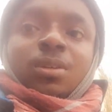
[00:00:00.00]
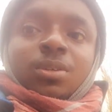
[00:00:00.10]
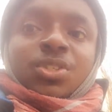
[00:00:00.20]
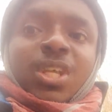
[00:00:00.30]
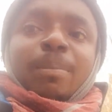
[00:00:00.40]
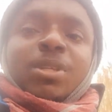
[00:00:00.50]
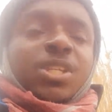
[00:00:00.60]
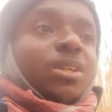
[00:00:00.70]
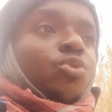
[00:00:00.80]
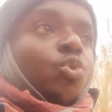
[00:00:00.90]

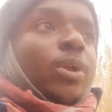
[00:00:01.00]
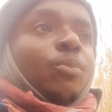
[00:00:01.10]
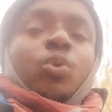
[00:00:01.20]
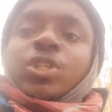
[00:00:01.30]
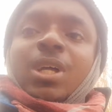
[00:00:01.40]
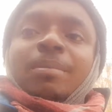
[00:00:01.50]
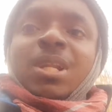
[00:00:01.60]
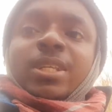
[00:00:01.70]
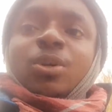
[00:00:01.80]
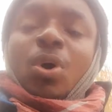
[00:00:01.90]
Samson's dream was
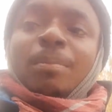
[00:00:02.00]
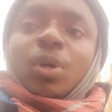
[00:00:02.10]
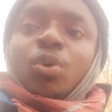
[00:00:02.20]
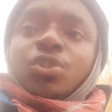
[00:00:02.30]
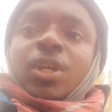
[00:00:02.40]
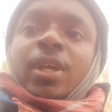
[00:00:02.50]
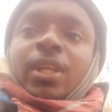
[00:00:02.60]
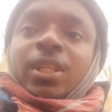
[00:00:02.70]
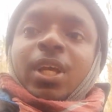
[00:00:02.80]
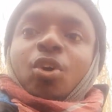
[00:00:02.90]
terminated. Why? Because
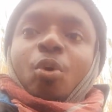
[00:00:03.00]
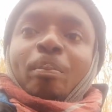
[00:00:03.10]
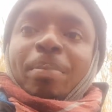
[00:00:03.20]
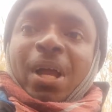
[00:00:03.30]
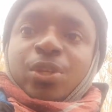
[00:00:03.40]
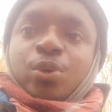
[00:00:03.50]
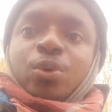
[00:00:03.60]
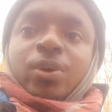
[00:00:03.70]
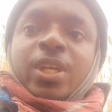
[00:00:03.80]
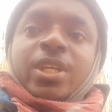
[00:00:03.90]
the
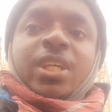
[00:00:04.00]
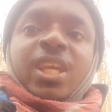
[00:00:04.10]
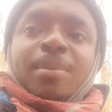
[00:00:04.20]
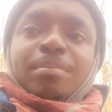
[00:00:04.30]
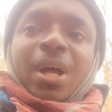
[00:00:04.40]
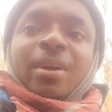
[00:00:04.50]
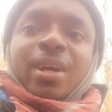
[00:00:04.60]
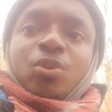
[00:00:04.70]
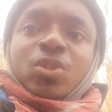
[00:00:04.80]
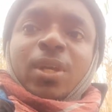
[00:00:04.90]
companion he keep
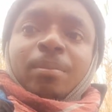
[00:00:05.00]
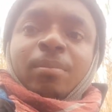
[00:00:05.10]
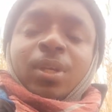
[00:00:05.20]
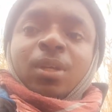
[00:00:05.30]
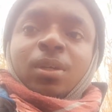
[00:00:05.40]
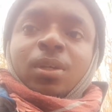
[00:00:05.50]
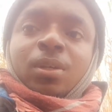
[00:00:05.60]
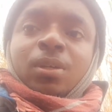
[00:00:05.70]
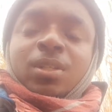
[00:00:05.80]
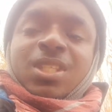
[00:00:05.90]
around him,
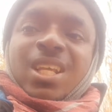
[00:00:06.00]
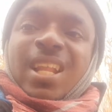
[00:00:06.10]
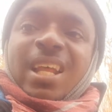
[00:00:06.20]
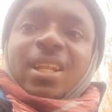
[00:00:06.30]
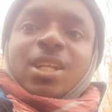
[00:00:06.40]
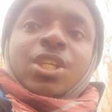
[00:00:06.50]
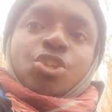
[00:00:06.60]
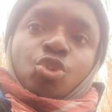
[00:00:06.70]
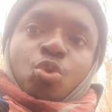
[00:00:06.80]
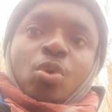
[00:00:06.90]
Delilah,
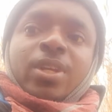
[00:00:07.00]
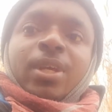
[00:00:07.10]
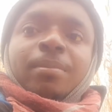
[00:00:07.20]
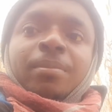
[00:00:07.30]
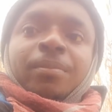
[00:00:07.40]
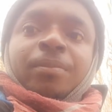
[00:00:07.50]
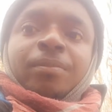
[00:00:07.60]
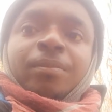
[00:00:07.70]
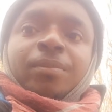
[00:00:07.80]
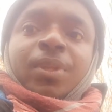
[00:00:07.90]
destroyed him.
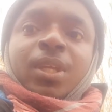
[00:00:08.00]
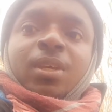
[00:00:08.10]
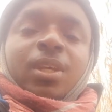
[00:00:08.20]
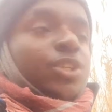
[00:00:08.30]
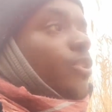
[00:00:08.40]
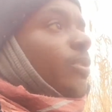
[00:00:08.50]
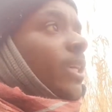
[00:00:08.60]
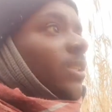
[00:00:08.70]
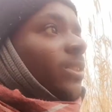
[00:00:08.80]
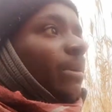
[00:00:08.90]
It's not
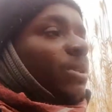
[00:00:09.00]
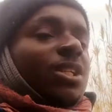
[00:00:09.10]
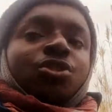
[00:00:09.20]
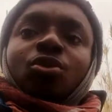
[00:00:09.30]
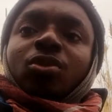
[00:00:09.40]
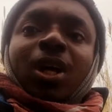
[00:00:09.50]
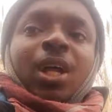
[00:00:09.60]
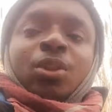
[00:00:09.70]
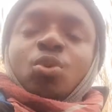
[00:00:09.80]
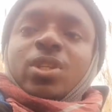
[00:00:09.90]
that Samson is not
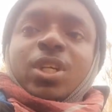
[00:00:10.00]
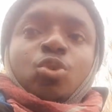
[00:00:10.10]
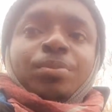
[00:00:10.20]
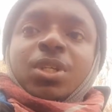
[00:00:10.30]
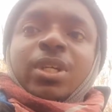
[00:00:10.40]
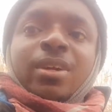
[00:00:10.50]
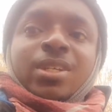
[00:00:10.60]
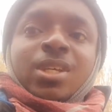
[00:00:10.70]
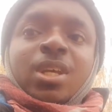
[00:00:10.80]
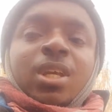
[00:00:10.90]
anointed to be
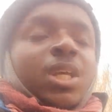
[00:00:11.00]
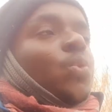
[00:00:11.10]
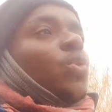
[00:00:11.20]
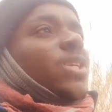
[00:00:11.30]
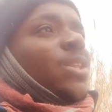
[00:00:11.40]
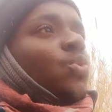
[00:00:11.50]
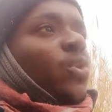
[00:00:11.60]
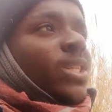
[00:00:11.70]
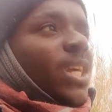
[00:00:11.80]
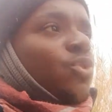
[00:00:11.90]
great. He was
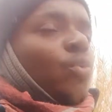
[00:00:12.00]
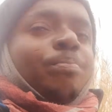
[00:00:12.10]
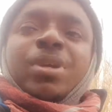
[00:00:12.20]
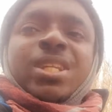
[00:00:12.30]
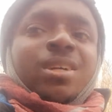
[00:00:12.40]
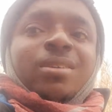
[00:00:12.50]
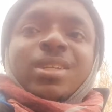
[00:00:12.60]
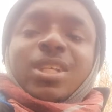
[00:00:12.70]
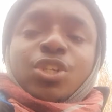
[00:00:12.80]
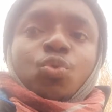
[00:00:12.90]
anointed to be the
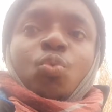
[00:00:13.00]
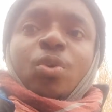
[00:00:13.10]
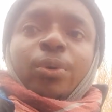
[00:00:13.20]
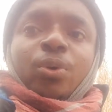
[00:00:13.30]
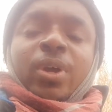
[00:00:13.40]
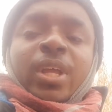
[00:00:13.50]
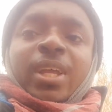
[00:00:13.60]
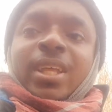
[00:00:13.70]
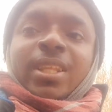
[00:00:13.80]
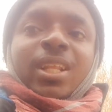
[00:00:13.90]
greatest warrior
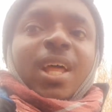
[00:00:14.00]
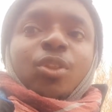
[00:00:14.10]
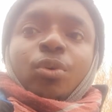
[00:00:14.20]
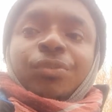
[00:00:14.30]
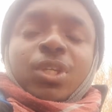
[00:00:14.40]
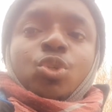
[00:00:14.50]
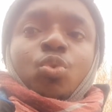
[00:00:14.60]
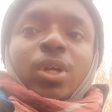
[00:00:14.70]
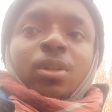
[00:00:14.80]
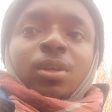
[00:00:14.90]
in the land of
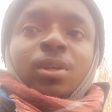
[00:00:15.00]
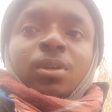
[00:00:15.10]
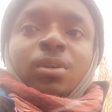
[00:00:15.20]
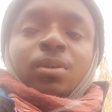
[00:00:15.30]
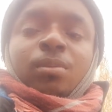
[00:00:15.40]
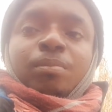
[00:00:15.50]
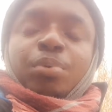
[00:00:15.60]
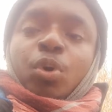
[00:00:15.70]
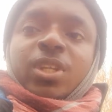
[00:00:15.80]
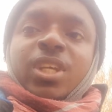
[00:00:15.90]
Israel.
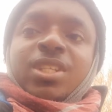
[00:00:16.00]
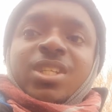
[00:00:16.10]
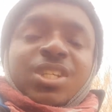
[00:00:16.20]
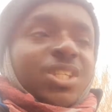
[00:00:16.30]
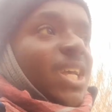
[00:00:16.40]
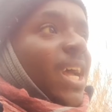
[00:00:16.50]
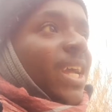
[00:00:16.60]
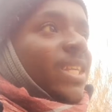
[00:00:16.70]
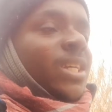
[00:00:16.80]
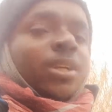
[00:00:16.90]
But he
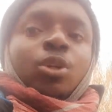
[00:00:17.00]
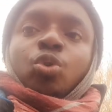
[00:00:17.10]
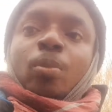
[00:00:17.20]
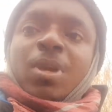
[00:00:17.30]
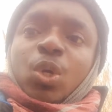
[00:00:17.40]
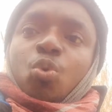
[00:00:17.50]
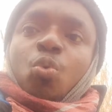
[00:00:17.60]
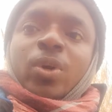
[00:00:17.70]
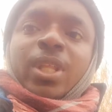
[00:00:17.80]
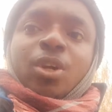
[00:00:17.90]
decided to mingle
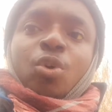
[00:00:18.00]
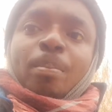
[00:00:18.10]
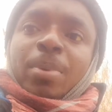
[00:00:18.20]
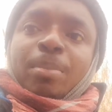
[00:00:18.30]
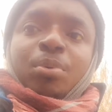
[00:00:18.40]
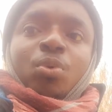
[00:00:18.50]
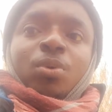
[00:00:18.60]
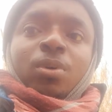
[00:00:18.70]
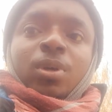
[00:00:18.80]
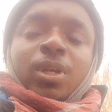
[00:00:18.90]
with the wrong people.
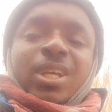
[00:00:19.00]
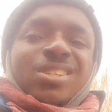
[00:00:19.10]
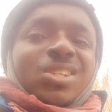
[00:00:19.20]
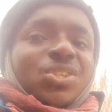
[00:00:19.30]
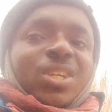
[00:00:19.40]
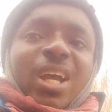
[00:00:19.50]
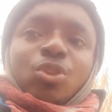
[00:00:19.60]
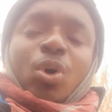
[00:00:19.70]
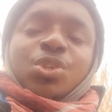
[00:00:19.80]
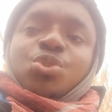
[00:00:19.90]
He
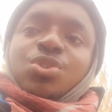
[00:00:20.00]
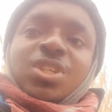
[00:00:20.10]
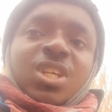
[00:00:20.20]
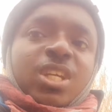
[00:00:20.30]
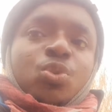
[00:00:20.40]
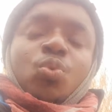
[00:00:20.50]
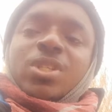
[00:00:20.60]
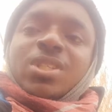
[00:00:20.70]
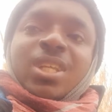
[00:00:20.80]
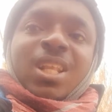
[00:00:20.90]
decided to associate with
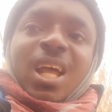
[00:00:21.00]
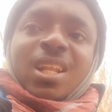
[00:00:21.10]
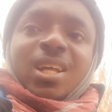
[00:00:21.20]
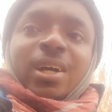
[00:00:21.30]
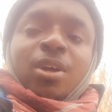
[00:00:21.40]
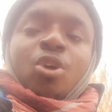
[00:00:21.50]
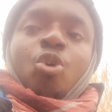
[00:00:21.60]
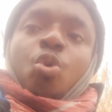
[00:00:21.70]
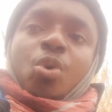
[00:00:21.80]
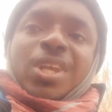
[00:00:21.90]
Delilah.
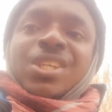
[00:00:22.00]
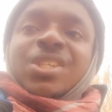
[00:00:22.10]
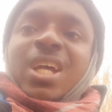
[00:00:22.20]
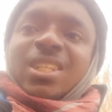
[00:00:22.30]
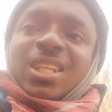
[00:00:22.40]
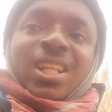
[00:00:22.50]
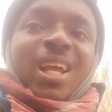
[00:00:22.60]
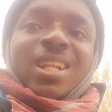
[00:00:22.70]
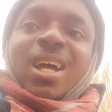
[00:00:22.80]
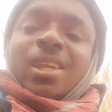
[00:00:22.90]
Who is that
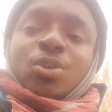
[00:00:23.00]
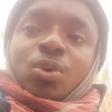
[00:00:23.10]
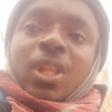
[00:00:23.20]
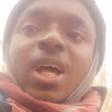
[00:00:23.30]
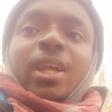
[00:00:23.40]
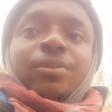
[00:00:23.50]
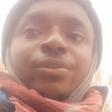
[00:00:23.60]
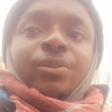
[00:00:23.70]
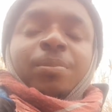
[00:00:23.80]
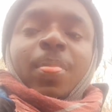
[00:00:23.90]
Delilah in your
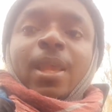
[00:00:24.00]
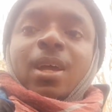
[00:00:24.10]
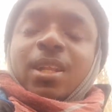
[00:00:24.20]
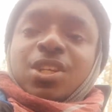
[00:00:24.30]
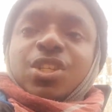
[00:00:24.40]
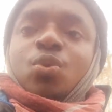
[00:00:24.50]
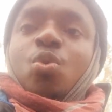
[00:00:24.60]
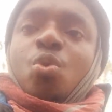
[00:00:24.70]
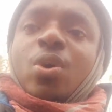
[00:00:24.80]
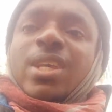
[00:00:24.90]
life? Listen,
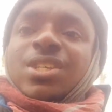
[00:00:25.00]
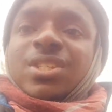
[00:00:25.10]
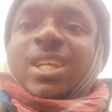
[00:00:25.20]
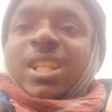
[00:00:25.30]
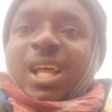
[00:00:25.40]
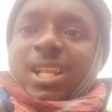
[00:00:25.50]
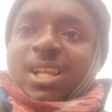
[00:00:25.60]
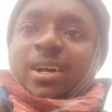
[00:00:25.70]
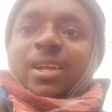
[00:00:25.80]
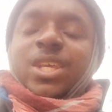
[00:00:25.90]
who is
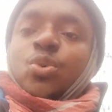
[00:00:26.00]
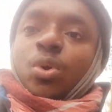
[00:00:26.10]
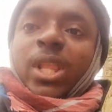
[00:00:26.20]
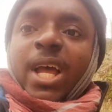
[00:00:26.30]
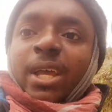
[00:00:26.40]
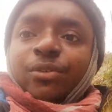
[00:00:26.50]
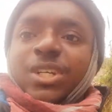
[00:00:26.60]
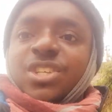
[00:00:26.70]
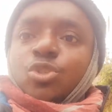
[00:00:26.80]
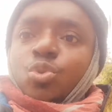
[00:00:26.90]
Delilah in your life
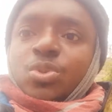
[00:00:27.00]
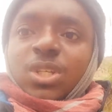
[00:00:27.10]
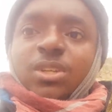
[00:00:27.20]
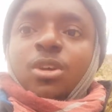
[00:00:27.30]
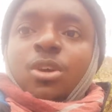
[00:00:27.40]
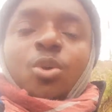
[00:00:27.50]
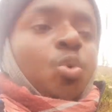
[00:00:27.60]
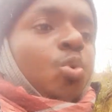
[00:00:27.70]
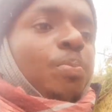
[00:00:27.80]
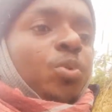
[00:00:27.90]
as a choosing?
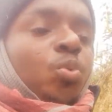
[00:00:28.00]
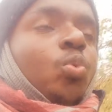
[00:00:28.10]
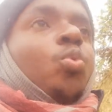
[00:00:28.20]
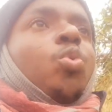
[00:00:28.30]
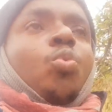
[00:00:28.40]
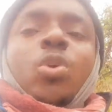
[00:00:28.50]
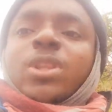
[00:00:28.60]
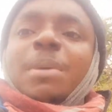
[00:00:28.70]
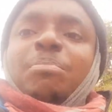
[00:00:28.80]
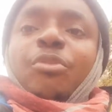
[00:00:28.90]

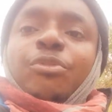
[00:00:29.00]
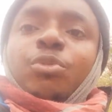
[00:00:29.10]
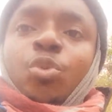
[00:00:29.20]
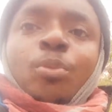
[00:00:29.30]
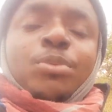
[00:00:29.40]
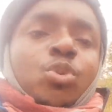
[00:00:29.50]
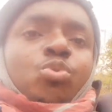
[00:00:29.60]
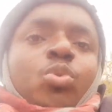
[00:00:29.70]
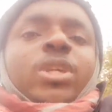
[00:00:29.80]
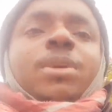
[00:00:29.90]
What type of group do
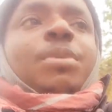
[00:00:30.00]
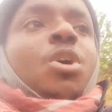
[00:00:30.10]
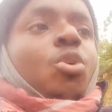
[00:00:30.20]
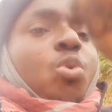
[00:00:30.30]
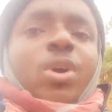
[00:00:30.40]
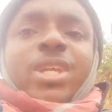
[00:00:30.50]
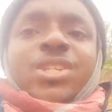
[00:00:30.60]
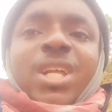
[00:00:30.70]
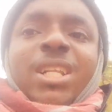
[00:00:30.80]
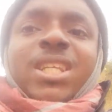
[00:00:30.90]
you keep? Who
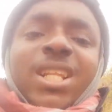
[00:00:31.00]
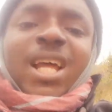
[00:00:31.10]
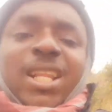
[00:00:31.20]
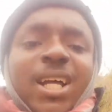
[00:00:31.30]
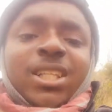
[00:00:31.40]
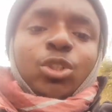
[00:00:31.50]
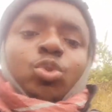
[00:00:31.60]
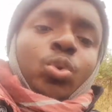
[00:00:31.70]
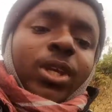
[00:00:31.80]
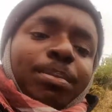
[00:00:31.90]
is that Delilah that
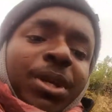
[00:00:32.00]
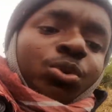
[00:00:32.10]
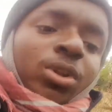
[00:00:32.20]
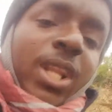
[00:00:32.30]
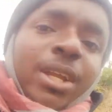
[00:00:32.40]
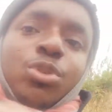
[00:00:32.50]
you keep in your life?